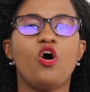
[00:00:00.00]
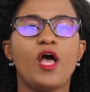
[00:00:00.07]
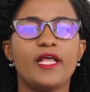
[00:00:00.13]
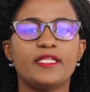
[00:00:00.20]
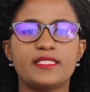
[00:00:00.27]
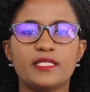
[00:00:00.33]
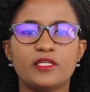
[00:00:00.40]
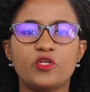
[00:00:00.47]

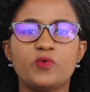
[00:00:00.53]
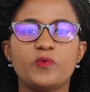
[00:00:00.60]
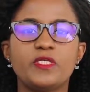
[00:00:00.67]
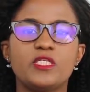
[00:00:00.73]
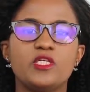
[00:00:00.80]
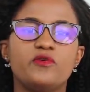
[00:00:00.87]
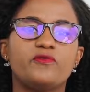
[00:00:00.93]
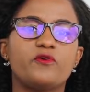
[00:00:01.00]
and
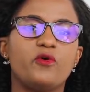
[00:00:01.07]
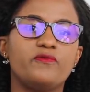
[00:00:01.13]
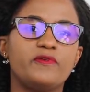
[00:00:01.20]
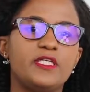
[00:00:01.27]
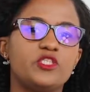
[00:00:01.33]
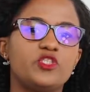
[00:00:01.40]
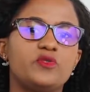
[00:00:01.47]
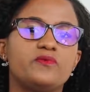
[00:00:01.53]
security of
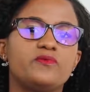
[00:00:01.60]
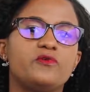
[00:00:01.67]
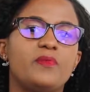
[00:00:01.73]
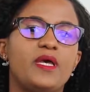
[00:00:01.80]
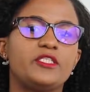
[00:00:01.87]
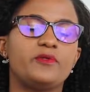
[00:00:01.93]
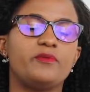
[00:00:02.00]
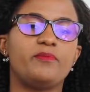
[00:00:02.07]
confidential
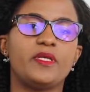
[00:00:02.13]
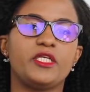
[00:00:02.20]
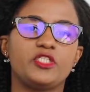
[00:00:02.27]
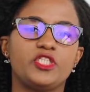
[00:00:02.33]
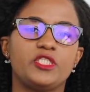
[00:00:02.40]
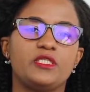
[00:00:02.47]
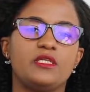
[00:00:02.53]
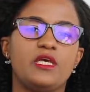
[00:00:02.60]

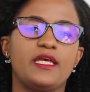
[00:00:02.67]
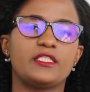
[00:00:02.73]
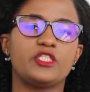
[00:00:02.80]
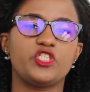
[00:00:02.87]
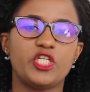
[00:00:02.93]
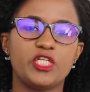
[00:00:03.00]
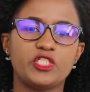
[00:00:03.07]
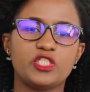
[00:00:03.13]
information
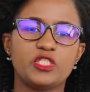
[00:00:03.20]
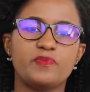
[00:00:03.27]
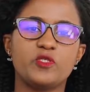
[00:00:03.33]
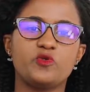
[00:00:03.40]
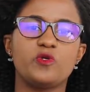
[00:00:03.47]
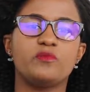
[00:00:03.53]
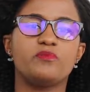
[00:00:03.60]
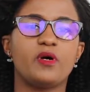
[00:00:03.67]
exchanges
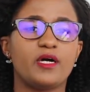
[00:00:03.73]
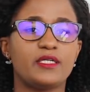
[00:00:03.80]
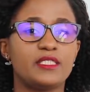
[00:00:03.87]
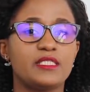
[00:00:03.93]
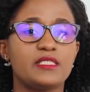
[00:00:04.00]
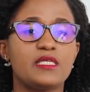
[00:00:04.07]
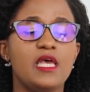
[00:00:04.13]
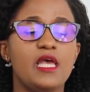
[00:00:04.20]
between
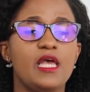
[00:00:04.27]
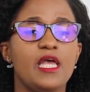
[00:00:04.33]
parties